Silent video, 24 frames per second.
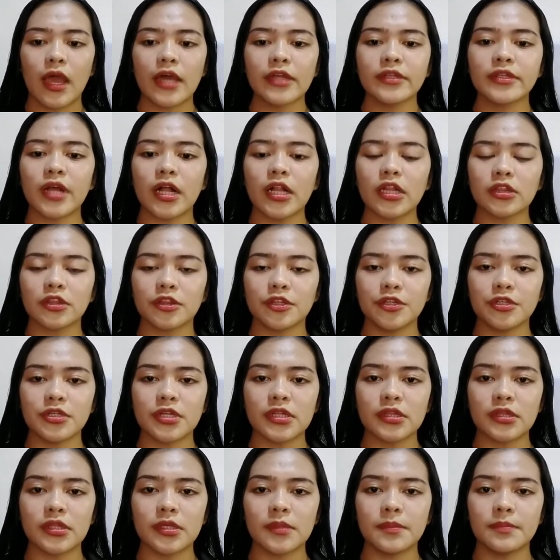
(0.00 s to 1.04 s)
and the
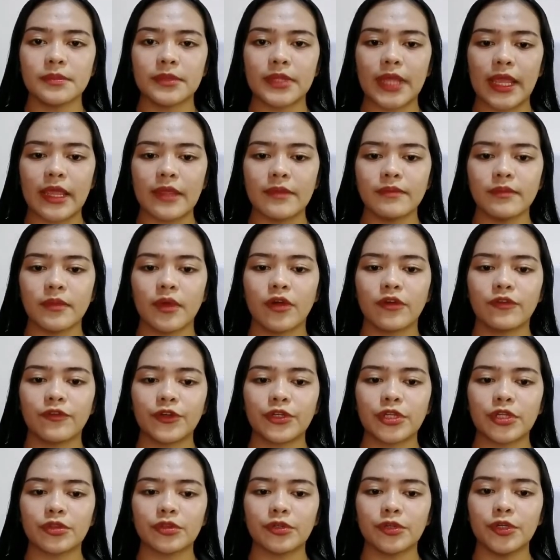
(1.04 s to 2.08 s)
alternative name
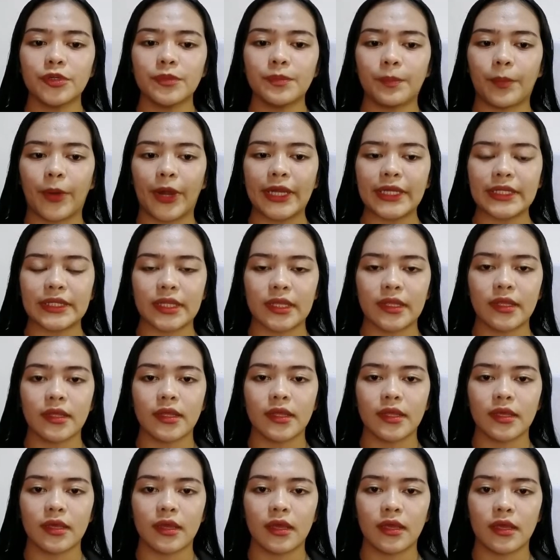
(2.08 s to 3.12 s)
for the third
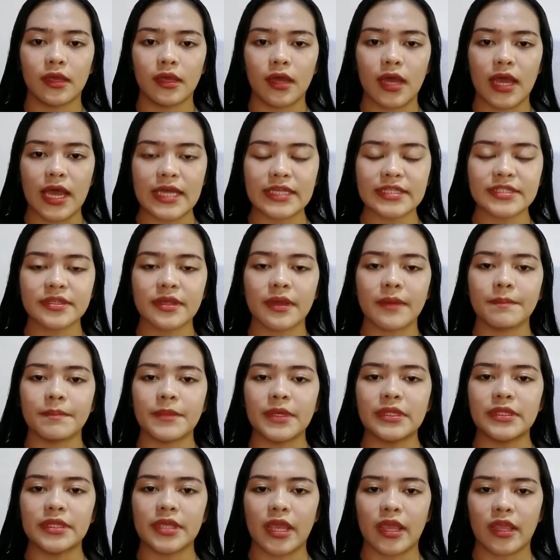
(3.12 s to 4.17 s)
party as
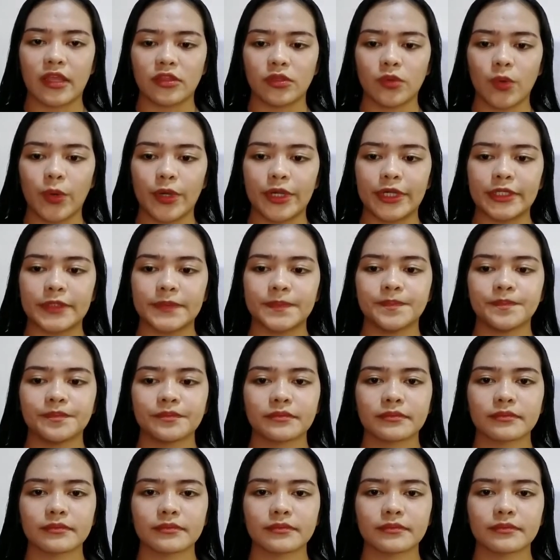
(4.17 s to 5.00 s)
mediator.